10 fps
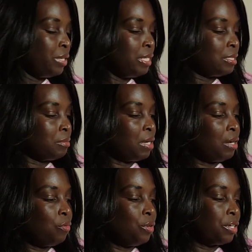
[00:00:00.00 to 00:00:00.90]
in some
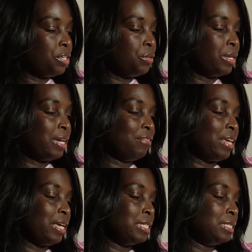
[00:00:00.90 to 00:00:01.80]
hot water. You can have
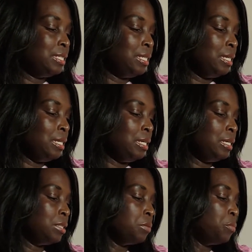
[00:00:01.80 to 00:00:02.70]
that as
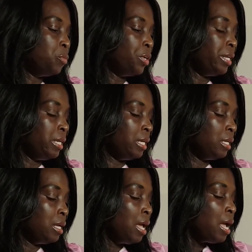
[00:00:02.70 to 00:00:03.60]
tea in the
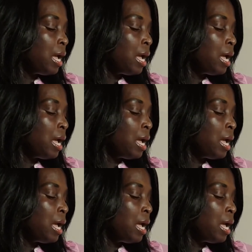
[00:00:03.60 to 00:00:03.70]
morning.